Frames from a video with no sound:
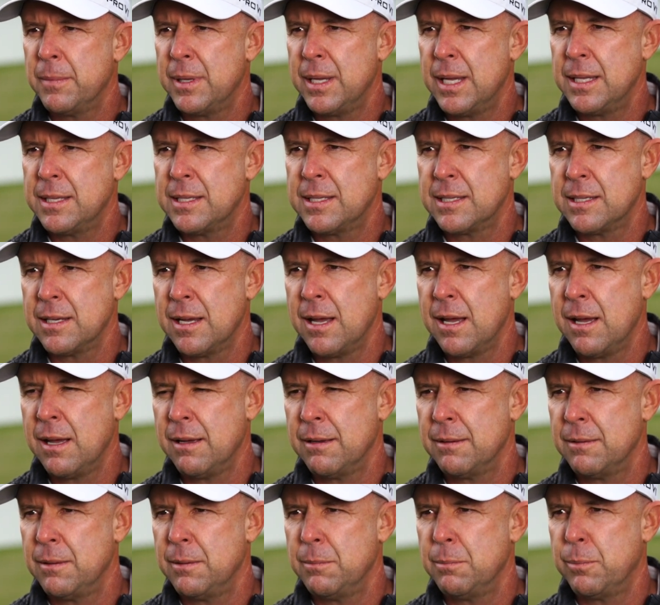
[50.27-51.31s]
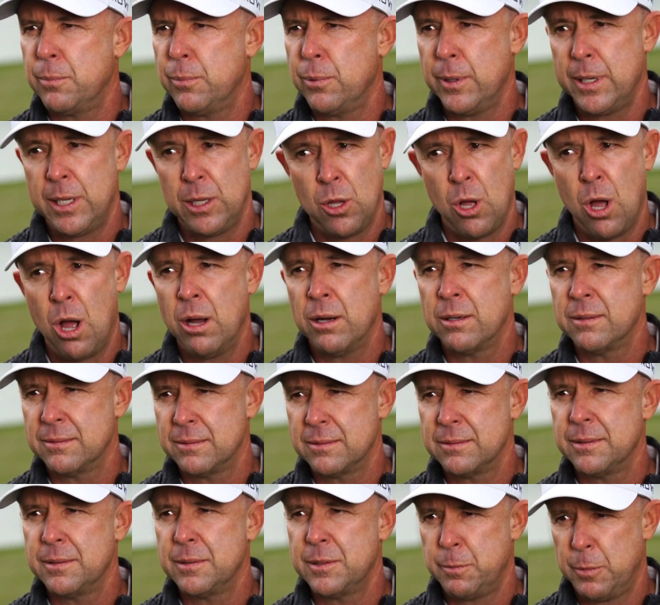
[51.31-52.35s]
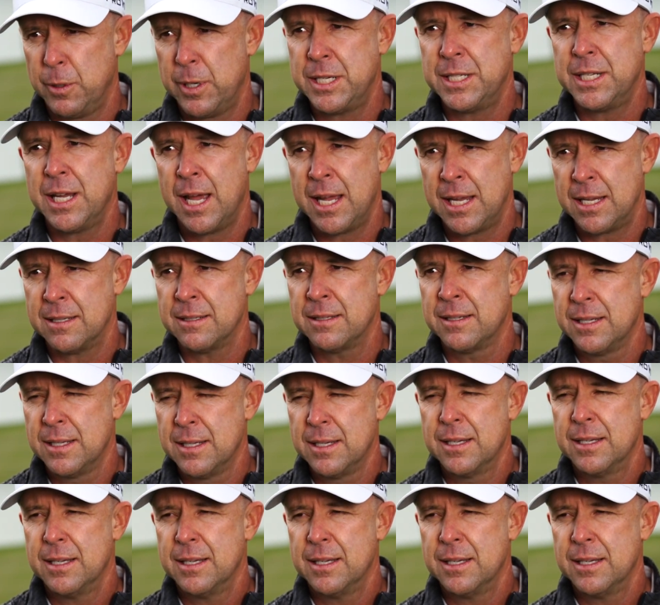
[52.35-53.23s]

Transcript: It's pretty long, pretty tight.